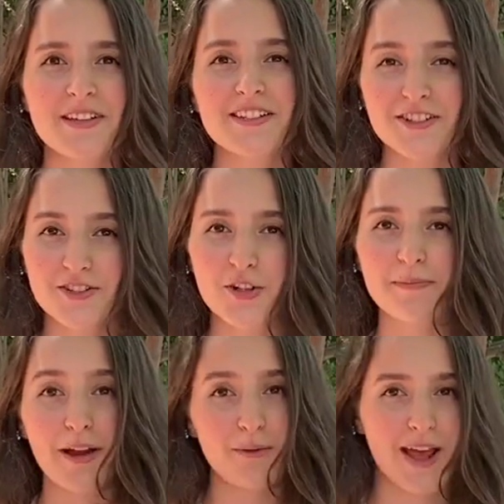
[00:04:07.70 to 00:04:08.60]
is controlled
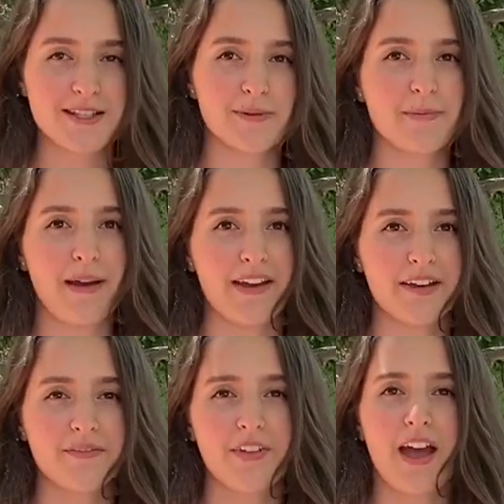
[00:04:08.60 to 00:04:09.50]
by a Raspberry Pi.
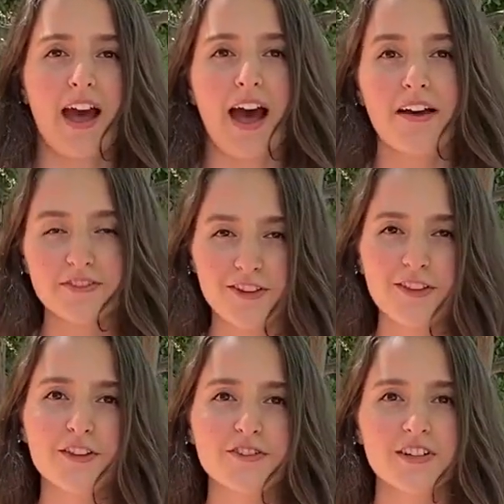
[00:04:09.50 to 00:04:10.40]
After
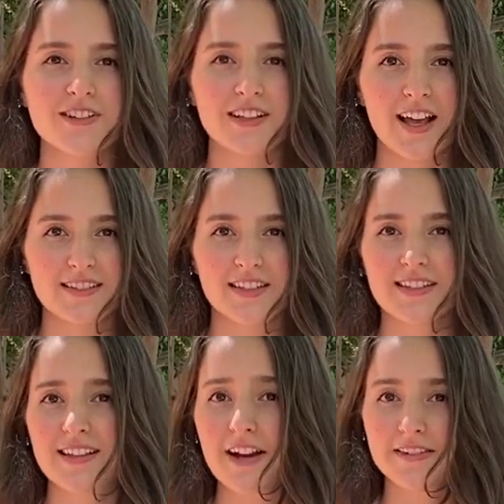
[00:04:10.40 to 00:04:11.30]
the user selects the
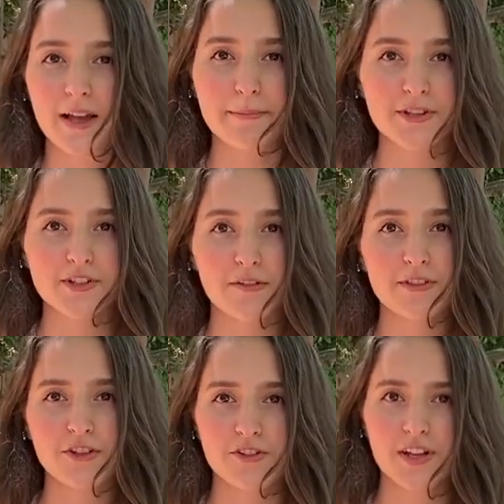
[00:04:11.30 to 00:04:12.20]
desired temperature of
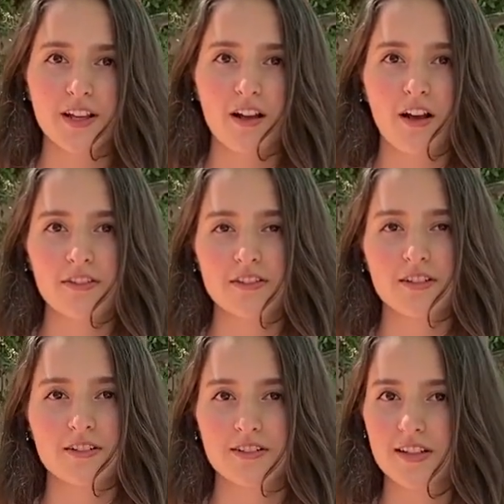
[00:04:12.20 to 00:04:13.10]
their drink on the
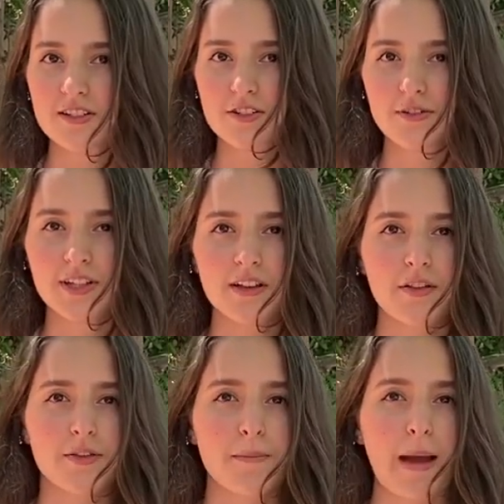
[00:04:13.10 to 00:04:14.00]
chiller's
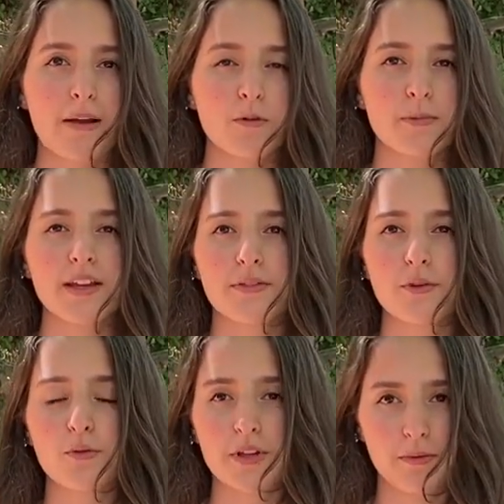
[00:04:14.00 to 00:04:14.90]
touchscreen, the Pi will begin
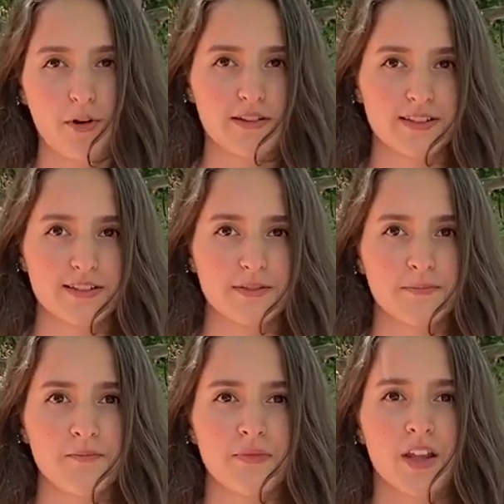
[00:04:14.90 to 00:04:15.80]
the cooling process.
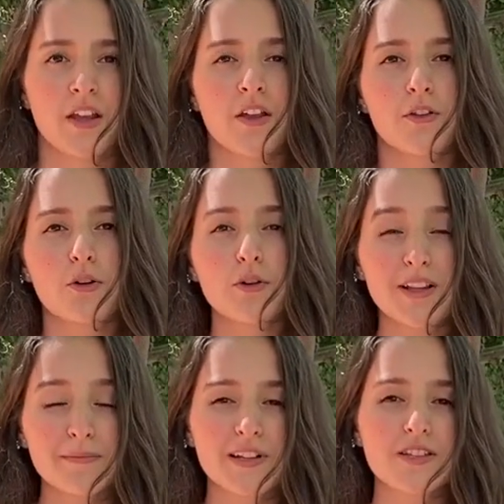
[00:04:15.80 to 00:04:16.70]
The
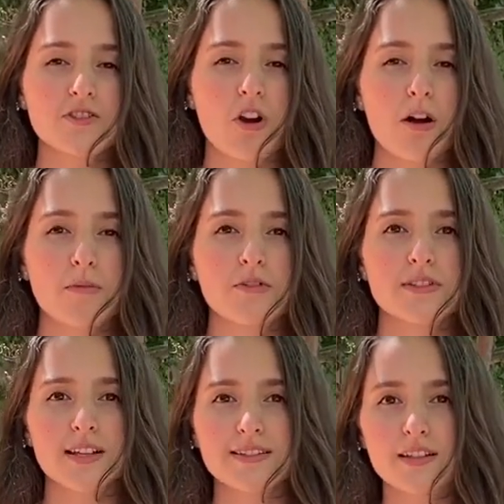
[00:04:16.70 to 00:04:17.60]
cooling plates draw
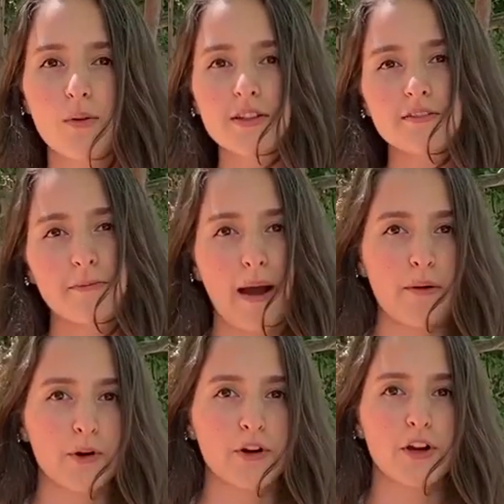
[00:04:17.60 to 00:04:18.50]
almost 60 watts of
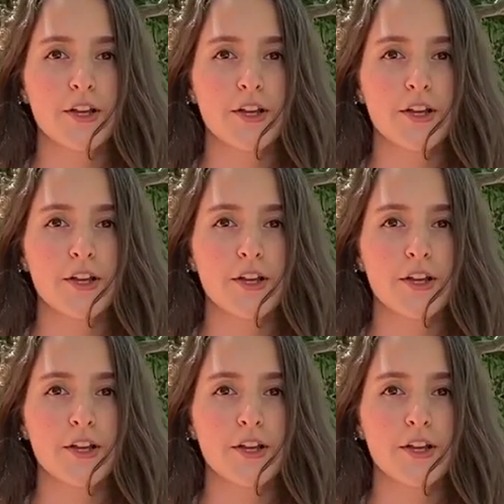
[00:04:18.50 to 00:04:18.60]
power,